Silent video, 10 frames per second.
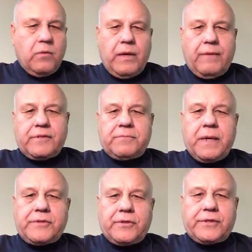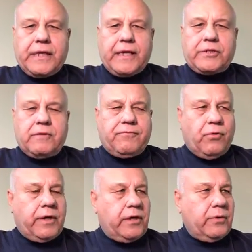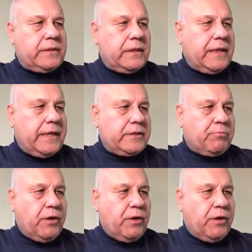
We have a special section for you in today's